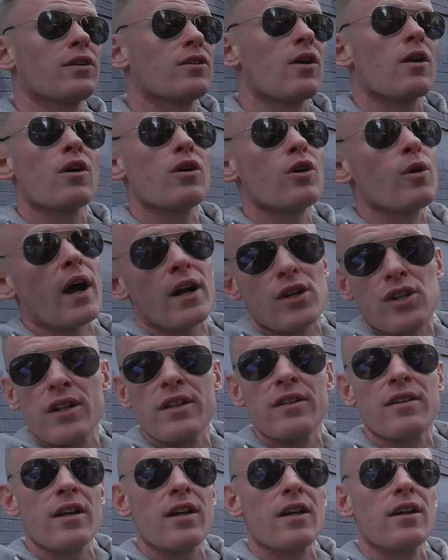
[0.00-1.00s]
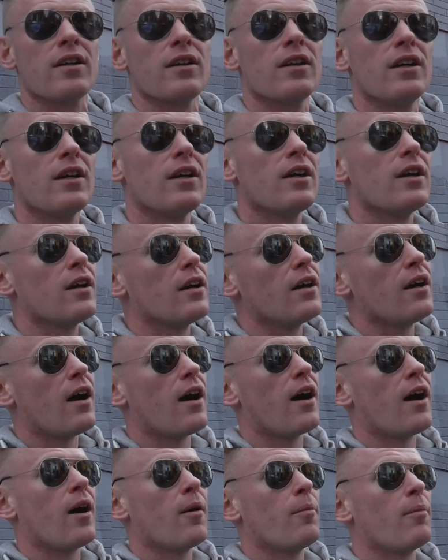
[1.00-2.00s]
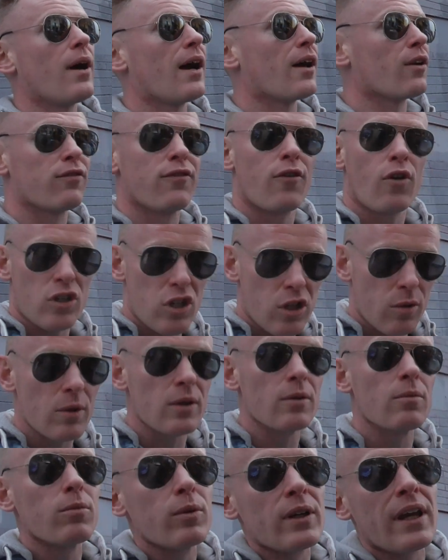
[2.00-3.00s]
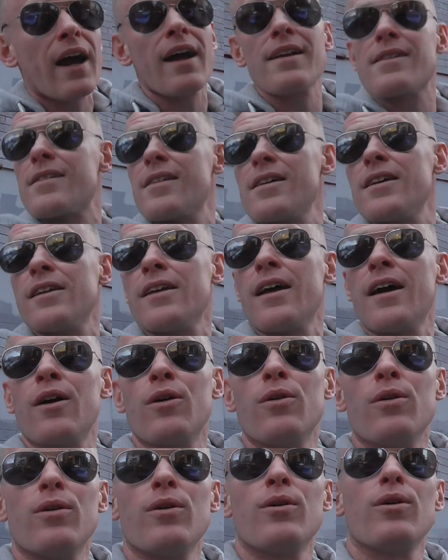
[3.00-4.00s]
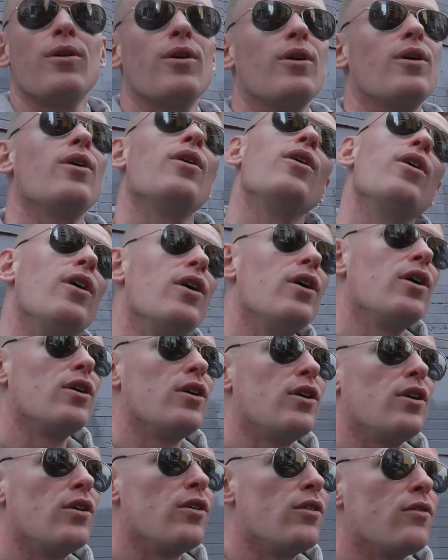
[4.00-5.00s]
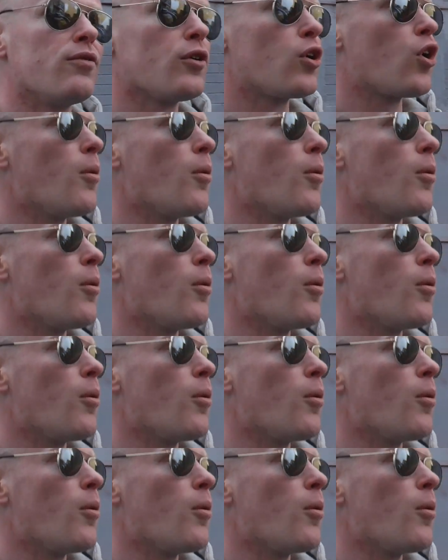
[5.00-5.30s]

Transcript: I don't know who actually did it, um, and unfortunately we, we can't see it now. If you